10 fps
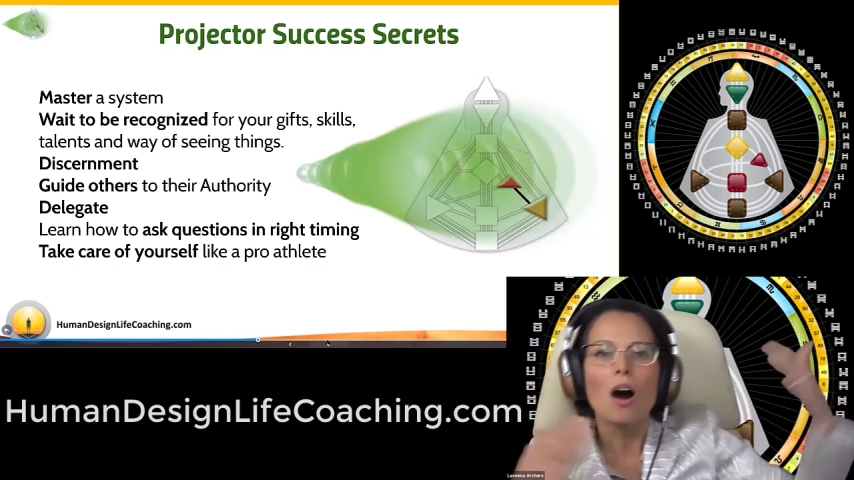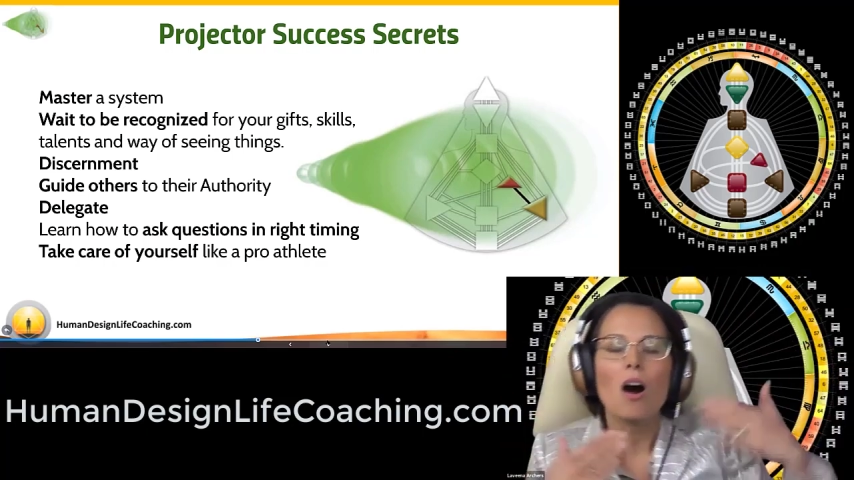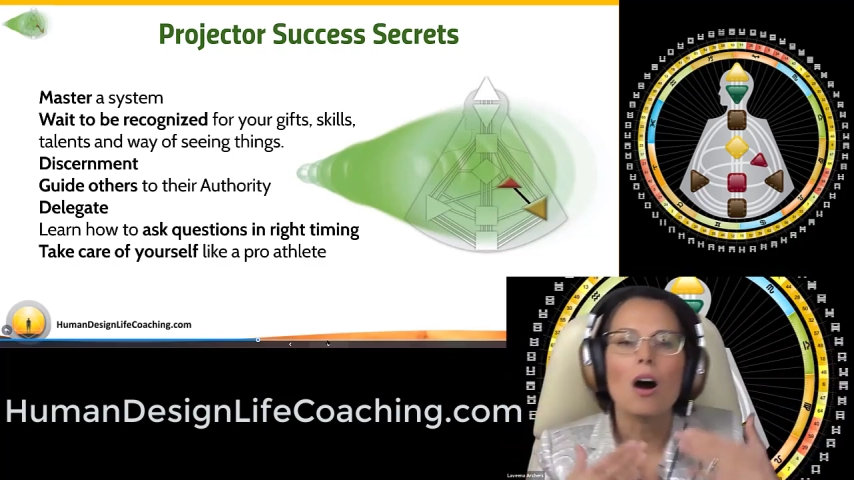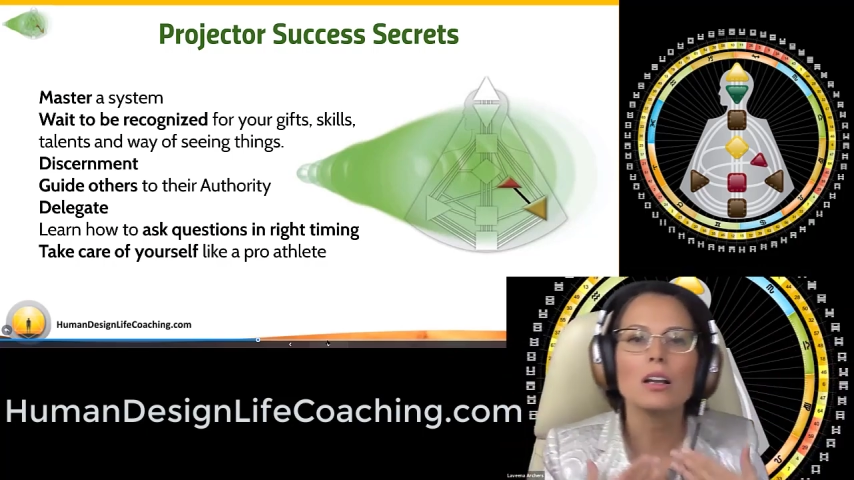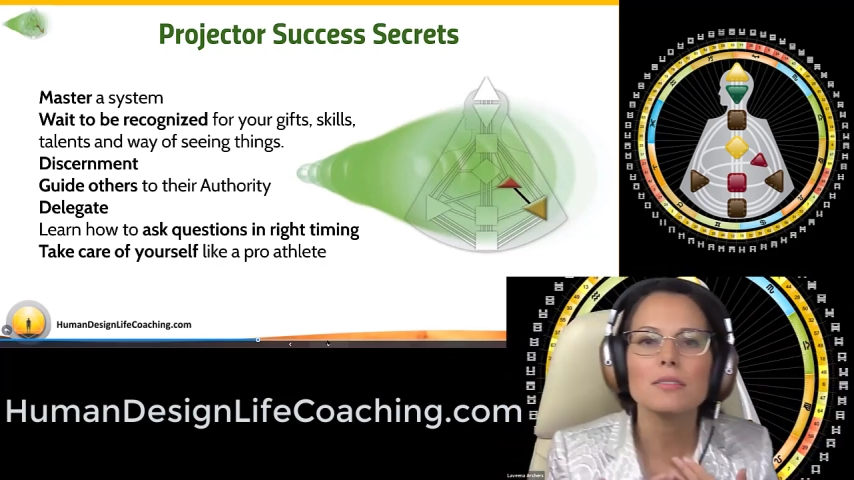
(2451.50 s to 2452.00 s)

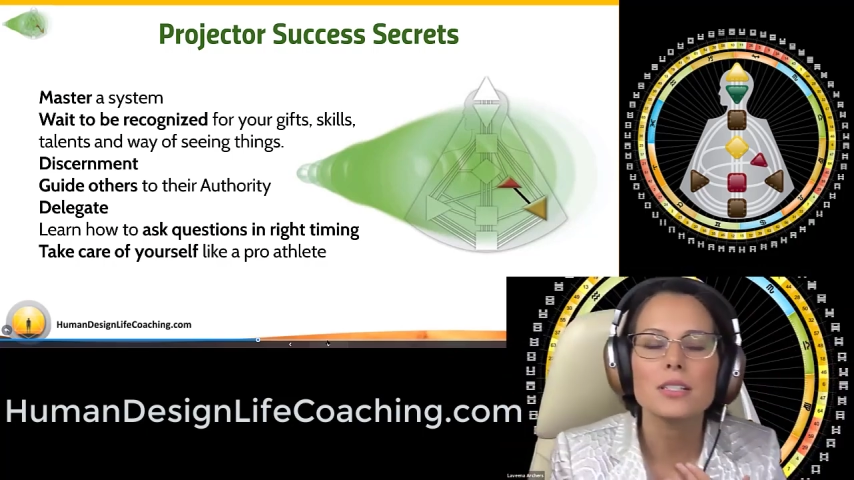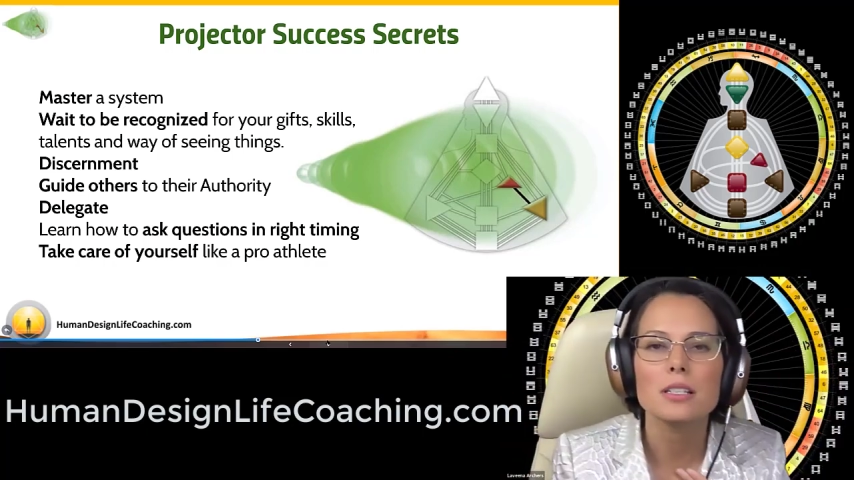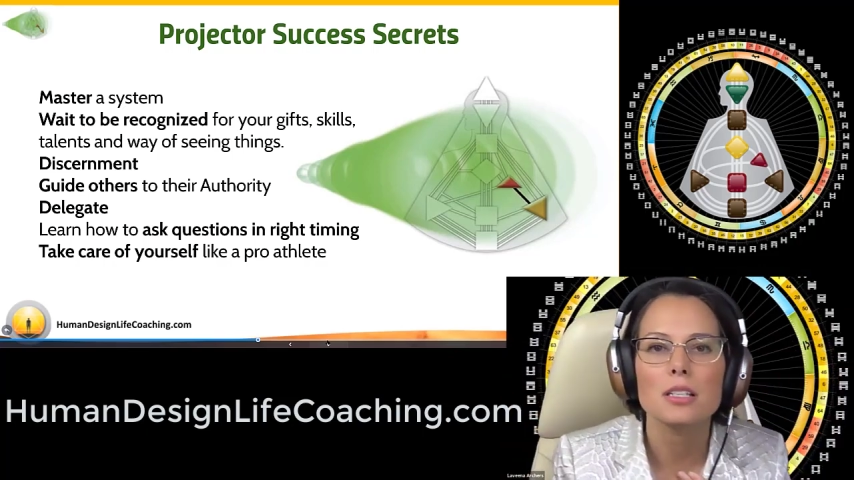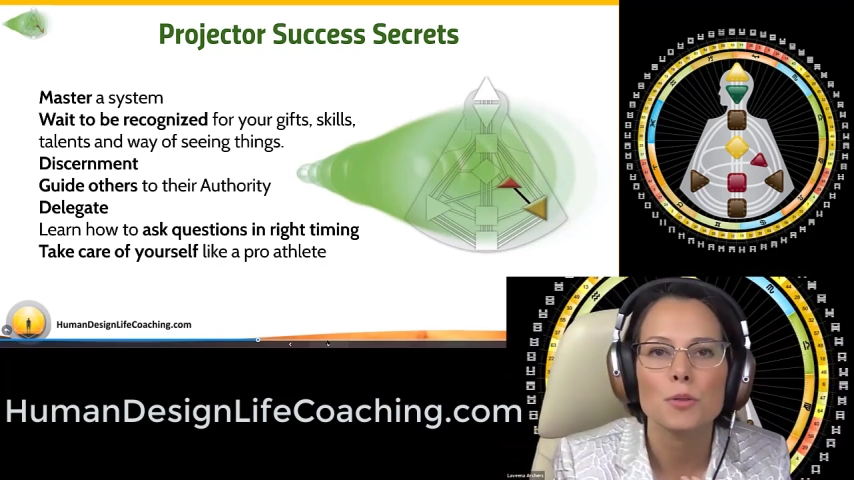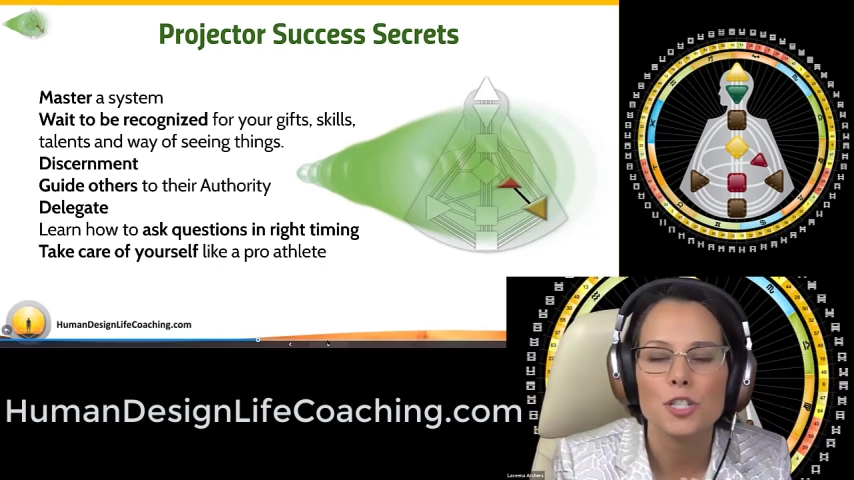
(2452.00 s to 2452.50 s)
All of us
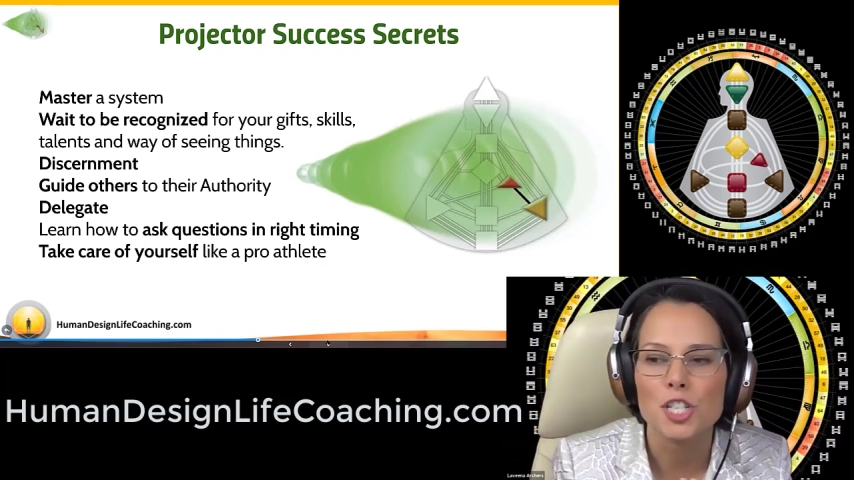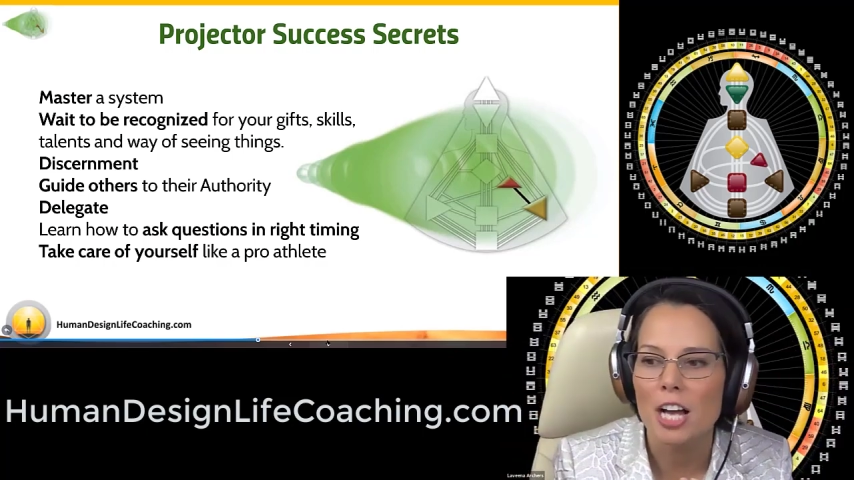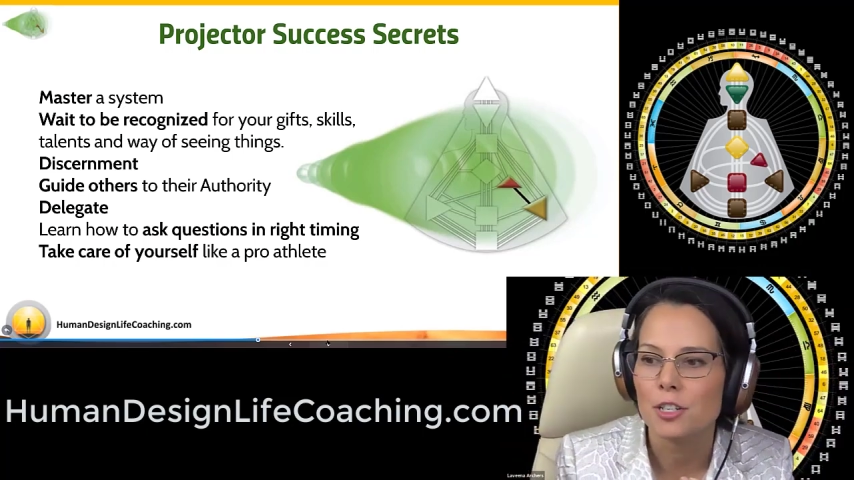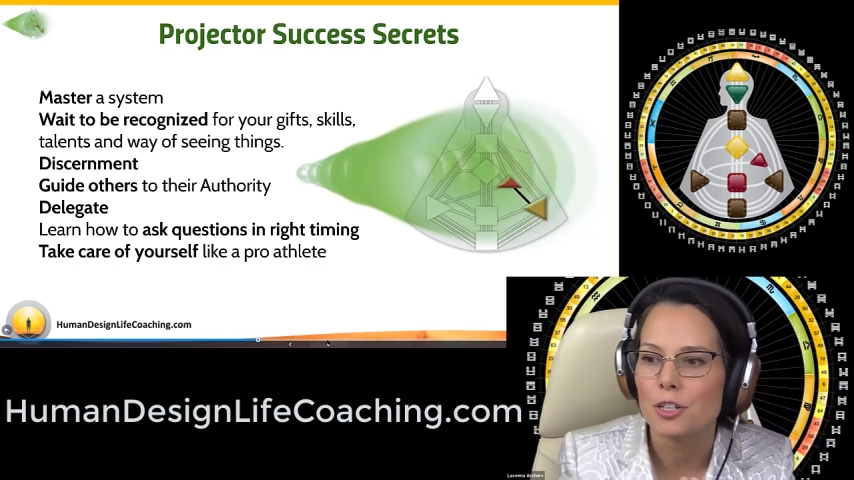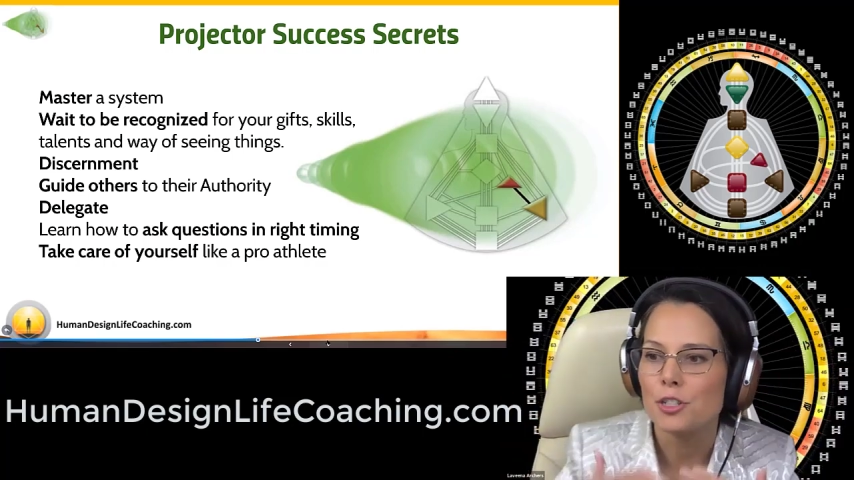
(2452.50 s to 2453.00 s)
as
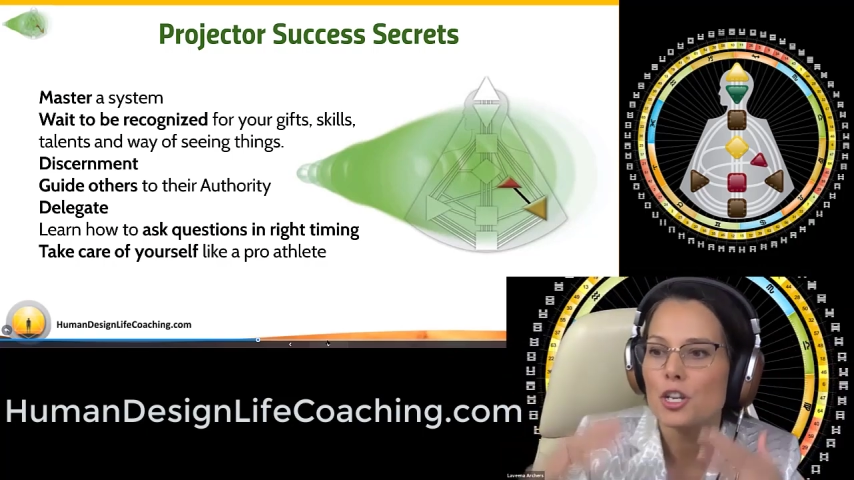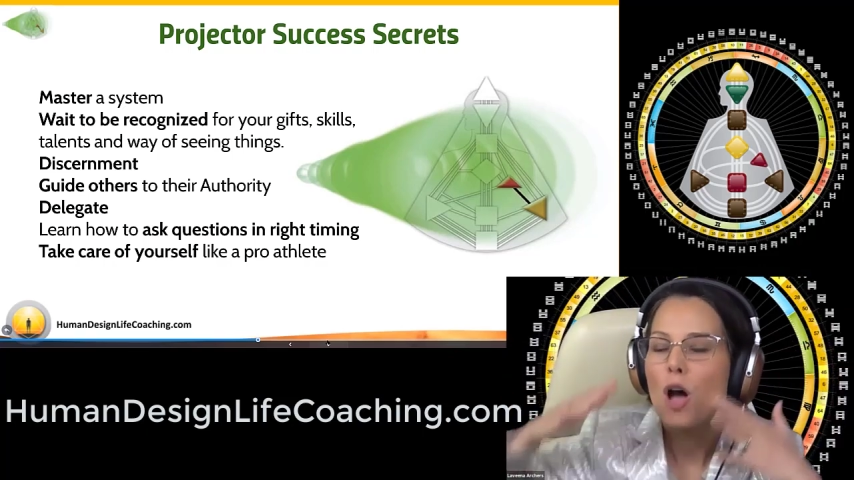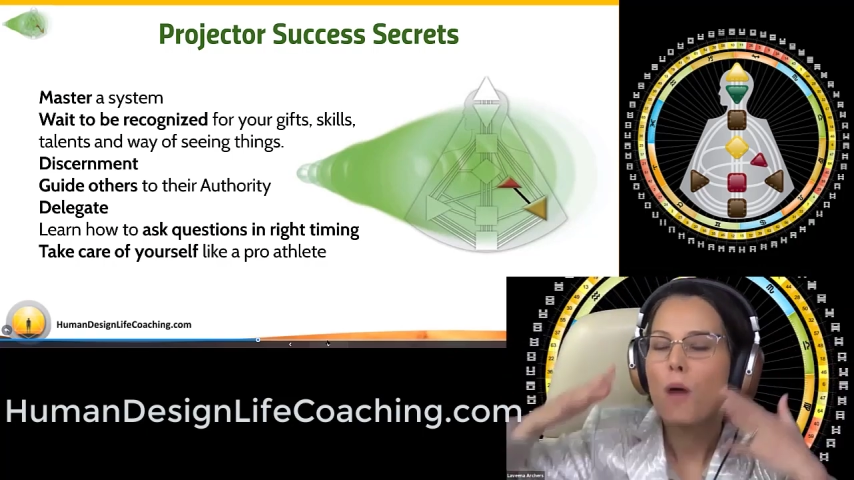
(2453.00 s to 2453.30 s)
projectors